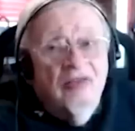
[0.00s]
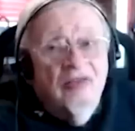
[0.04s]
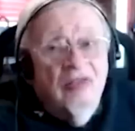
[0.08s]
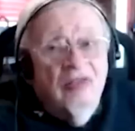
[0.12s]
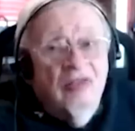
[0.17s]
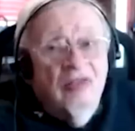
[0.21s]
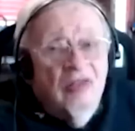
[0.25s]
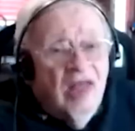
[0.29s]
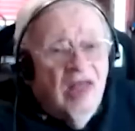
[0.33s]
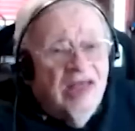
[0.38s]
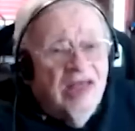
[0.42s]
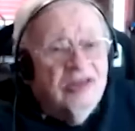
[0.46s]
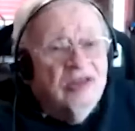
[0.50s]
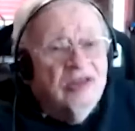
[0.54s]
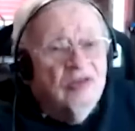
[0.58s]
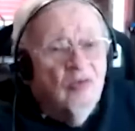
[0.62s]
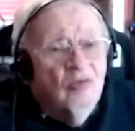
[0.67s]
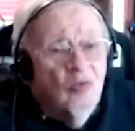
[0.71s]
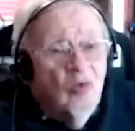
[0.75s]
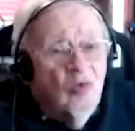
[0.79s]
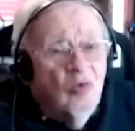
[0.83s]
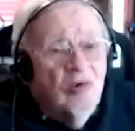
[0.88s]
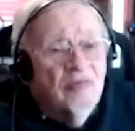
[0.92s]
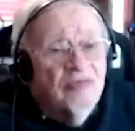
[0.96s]
nice
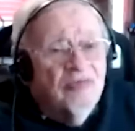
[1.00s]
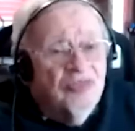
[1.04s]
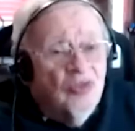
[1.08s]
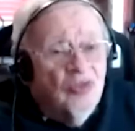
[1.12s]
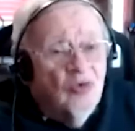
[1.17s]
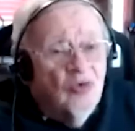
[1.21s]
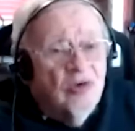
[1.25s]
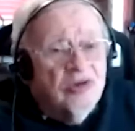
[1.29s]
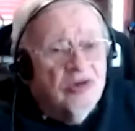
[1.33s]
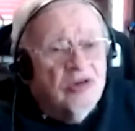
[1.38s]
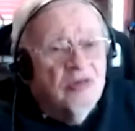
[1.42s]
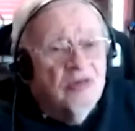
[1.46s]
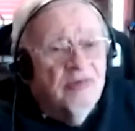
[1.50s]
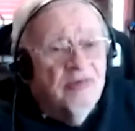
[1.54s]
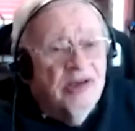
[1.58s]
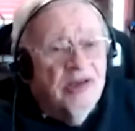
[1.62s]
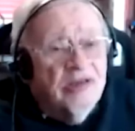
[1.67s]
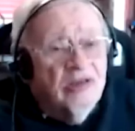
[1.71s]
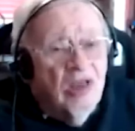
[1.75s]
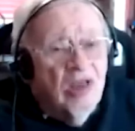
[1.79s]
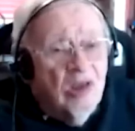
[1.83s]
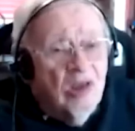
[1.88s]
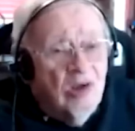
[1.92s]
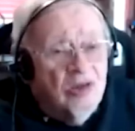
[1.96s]
warm thoughts about
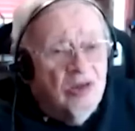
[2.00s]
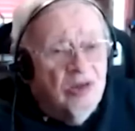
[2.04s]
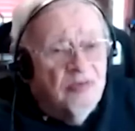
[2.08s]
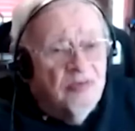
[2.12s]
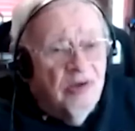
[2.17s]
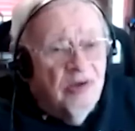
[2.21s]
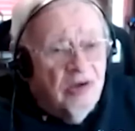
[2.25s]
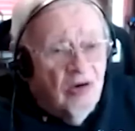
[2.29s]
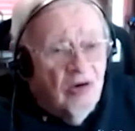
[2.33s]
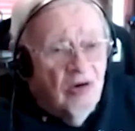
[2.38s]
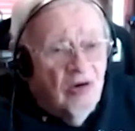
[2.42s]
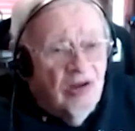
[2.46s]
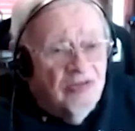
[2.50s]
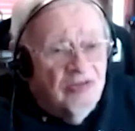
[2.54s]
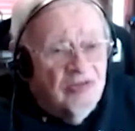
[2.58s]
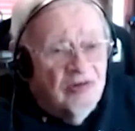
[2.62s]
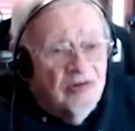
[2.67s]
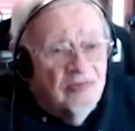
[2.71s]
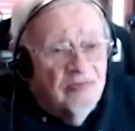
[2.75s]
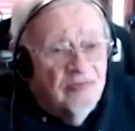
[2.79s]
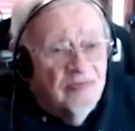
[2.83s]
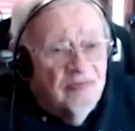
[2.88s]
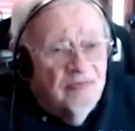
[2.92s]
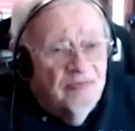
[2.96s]
Douglas MacArthur,
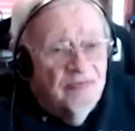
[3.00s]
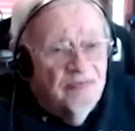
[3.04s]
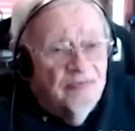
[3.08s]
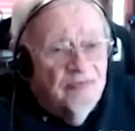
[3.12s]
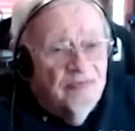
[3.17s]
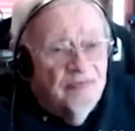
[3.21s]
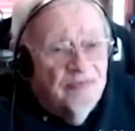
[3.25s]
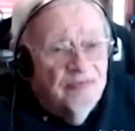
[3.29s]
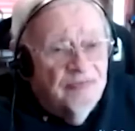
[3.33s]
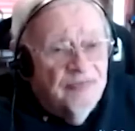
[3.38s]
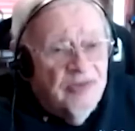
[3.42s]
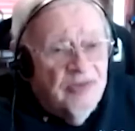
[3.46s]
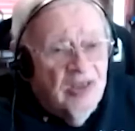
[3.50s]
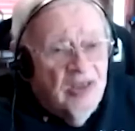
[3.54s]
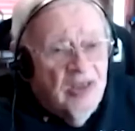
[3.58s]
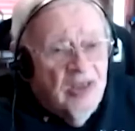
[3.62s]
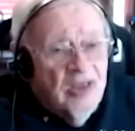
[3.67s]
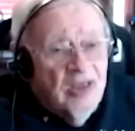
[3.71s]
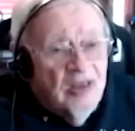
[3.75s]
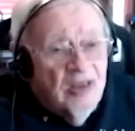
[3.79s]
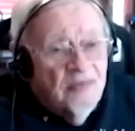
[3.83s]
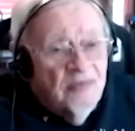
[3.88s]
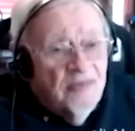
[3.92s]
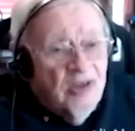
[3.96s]

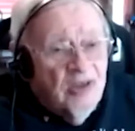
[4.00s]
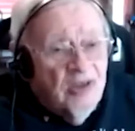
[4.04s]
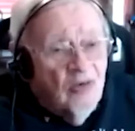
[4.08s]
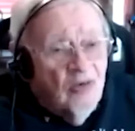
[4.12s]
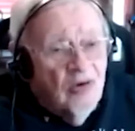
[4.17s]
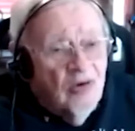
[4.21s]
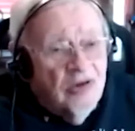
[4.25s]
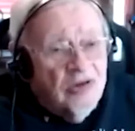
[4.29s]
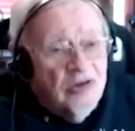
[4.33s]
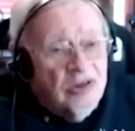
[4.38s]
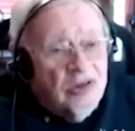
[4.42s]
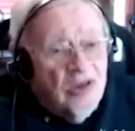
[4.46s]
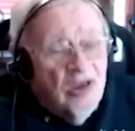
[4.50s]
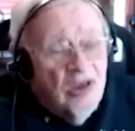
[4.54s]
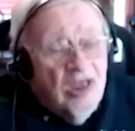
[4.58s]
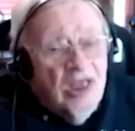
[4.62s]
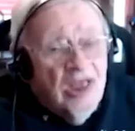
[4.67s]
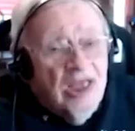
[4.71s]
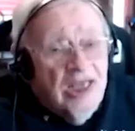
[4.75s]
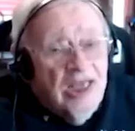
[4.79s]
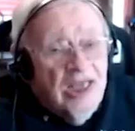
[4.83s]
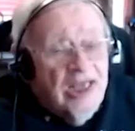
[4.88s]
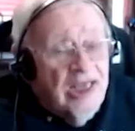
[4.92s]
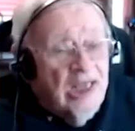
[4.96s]
because
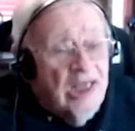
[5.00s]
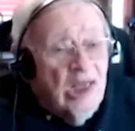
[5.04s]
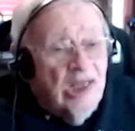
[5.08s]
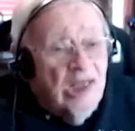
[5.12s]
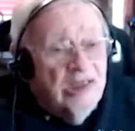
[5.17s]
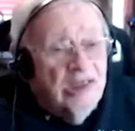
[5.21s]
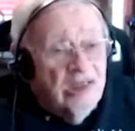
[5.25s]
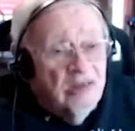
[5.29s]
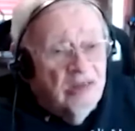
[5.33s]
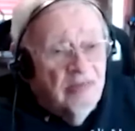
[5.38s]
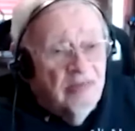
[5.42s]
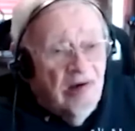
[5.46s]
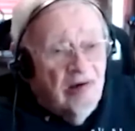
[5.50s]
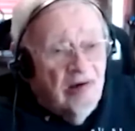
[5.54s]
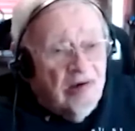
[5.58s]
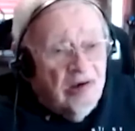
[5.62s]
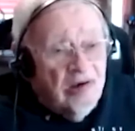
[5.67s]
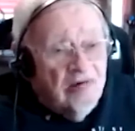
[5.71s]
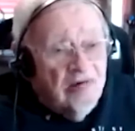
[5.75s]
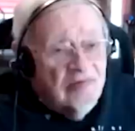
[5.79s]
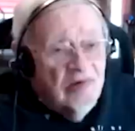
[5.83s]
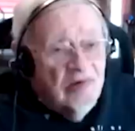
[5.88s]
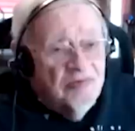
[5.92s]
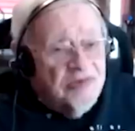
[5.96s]
he led the American
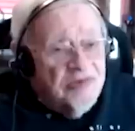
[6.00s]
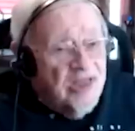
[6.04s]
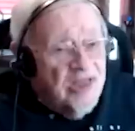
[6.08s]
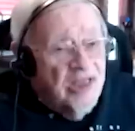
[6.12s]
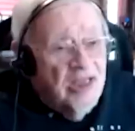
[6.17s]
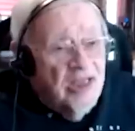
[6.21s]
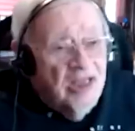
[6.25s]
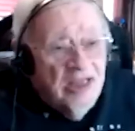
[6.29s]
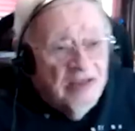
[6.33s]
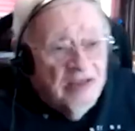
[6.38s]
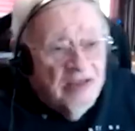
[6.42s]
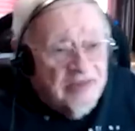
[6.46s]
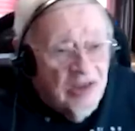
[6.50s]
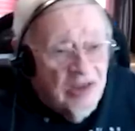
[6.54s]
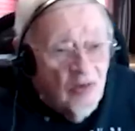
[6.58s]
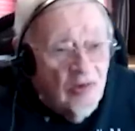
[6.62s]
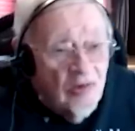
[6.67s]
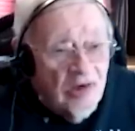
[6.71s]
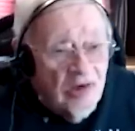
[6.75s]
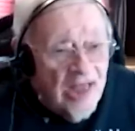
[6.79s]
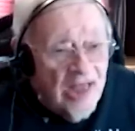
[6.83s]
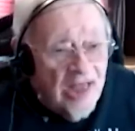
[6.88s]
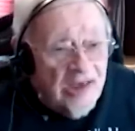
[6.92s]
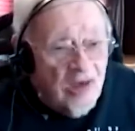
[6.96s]
troops in. They were
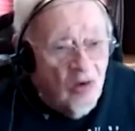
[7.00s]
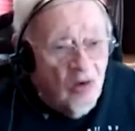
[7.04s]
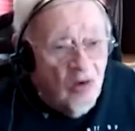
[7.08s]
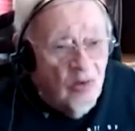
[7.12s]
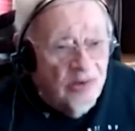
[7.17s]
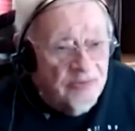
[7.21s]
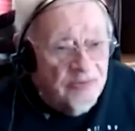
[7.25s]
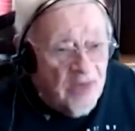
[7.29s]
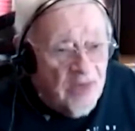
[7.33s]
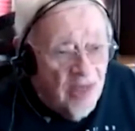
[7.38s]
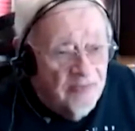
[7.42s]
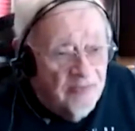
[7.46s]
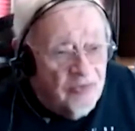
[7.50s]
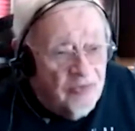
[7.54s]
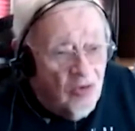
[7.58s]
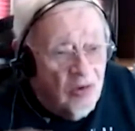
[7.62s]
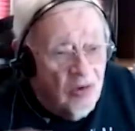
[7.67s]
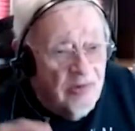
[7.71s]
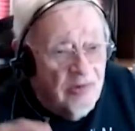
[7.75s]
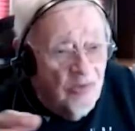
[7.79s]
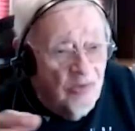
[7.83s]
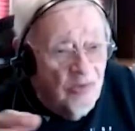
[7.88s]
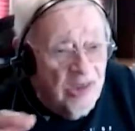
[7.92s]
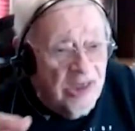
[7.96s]
not equipped. I'm talking
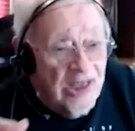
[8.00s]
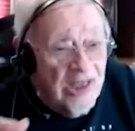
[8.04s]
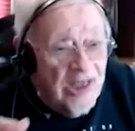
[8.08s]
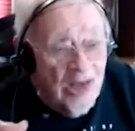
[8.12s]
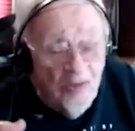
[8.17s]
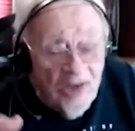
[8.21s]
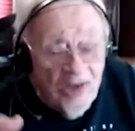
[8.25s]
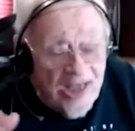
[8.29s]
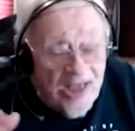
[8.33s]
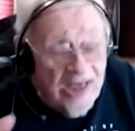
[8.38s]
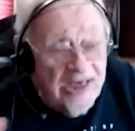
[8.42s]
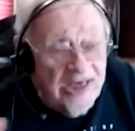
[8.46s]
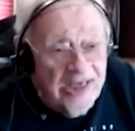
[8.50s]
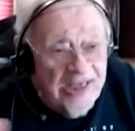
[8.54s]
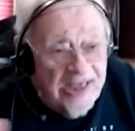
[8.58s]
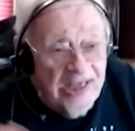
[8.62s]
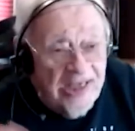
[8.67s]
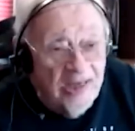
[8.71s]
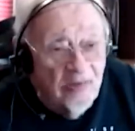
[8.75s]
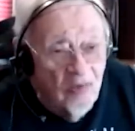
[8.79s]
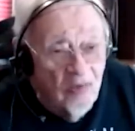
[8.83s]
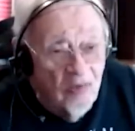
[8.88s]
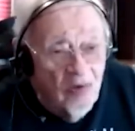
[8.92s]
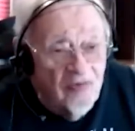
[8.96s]
about when we had to get
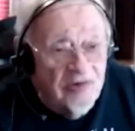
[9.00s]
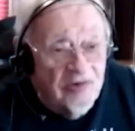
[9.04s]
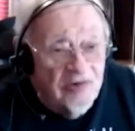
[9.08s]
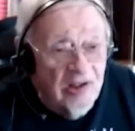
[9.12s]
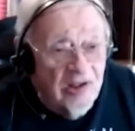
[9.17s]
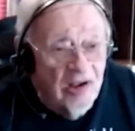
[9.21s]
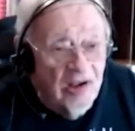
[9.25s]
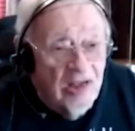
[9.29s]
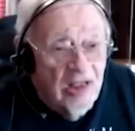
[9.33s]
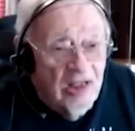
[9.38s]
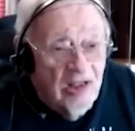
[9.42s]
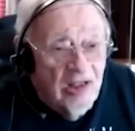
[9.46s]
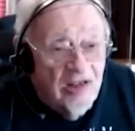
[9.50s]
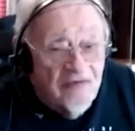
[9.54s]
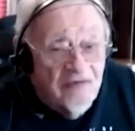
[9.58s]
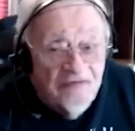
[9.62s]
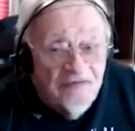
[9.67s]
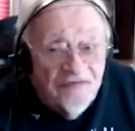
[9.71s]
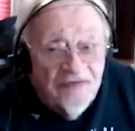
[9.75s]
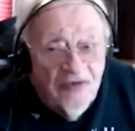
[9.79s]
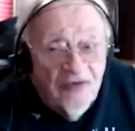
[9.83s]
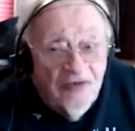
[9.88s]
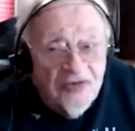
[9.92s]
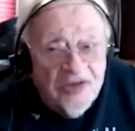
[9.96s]
them over there
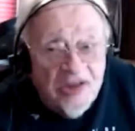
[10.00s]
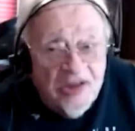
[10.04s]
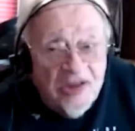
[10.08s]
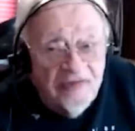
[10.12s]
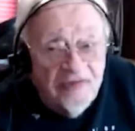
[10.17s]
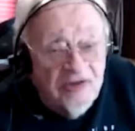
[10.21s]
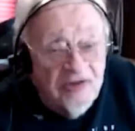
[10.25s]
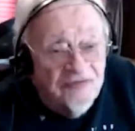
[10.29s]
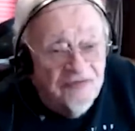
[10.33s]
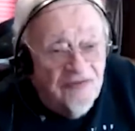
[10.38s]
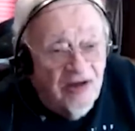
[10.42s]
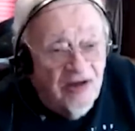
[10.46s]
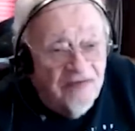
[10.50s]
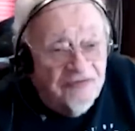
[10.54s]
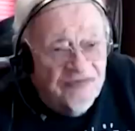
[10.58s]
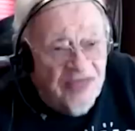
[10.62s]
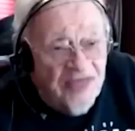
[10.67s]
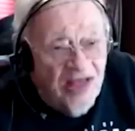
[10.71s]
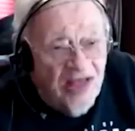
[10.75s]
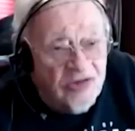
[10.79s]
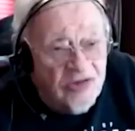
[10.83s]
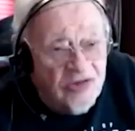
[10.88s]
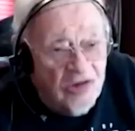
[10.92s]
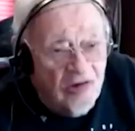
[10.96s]
for
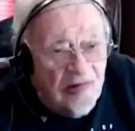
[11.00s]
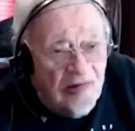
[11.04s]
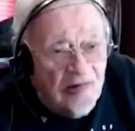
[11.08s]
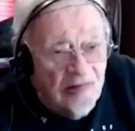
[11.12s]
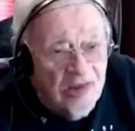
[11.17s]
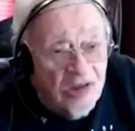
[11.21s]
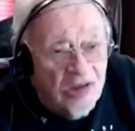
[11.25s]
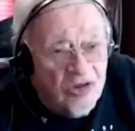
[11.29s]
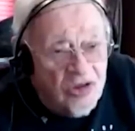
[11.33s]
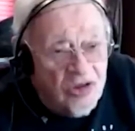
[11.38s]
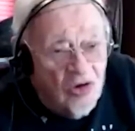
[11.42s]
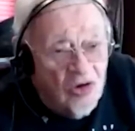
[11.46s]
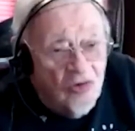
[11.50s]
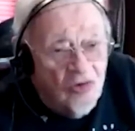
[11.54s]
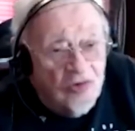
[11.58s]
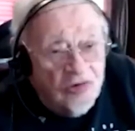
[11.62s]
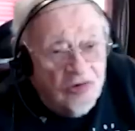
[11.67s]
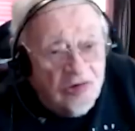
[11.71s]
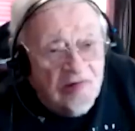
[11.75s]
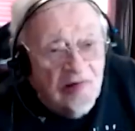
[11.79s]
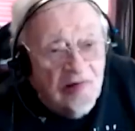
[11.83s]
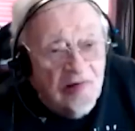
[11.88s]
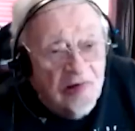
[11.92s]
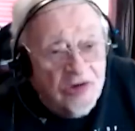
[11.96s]
75,000 Korean soldiers
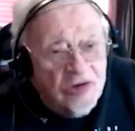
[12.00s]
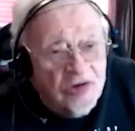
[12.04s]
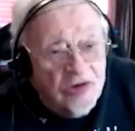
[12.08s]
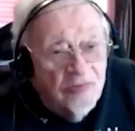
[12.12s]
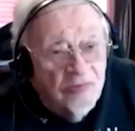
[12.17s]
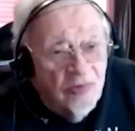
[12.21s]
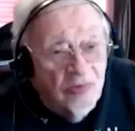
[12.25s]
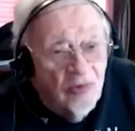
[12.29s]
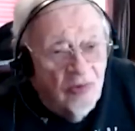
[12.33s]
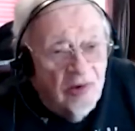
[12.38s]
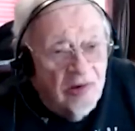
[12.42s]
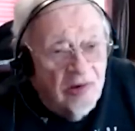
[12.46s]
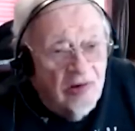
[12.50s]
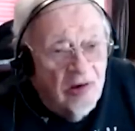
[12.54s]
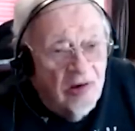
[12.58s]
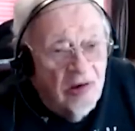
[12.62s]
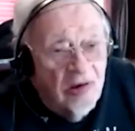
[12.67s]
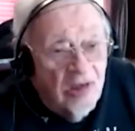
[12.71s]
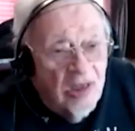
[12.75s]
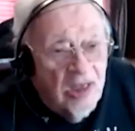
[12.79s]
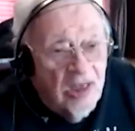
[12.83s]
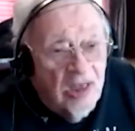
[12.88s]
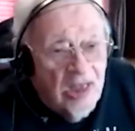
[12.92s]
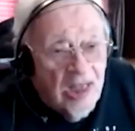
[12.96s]
across the border.
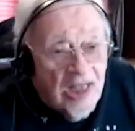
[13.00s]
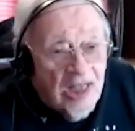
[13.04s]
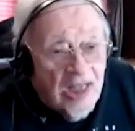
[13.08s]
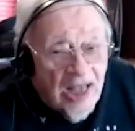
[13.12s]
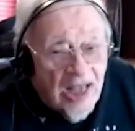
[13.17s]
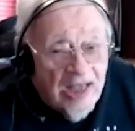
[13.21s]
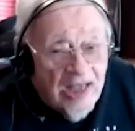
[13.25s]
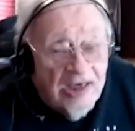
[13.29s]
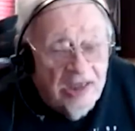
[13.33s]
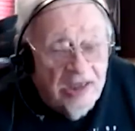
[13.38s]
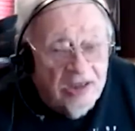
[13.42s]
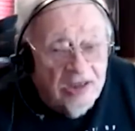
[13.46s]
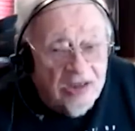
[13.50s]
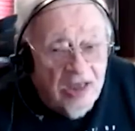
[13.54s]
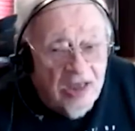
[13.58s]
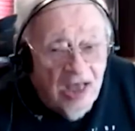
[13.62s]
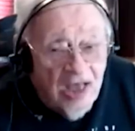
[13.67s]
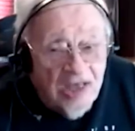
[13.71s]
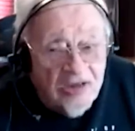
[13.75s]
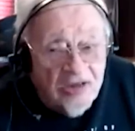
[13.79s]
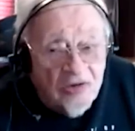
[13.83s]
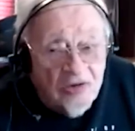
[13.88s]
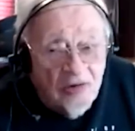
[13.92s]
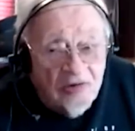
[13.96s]
And these
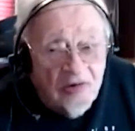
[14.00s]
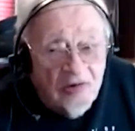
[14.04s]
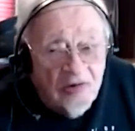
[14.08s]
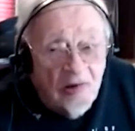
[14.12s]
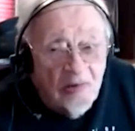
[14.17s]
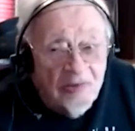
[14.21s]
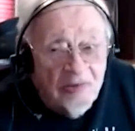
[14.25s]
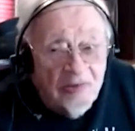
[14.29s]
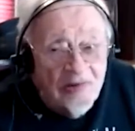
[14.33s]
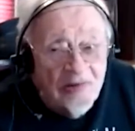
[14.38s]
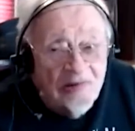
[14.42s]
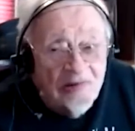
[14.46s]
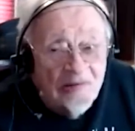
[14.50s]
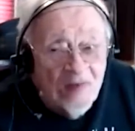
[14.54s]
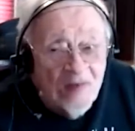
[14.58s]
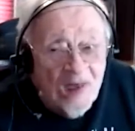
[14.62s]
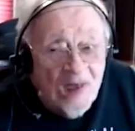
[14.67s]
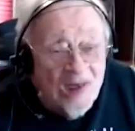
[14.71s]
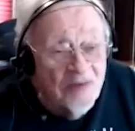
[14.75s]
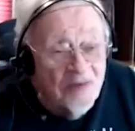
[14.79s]
guys, they were really a